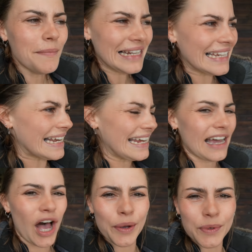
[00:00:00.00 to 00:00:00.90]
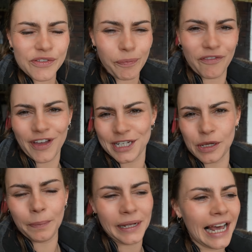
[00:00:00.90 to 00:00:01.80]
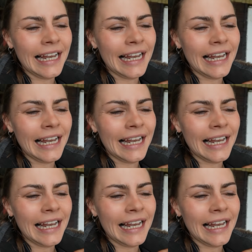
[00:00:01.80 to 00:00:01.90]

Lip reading: admittedly, I would have preferred to have been a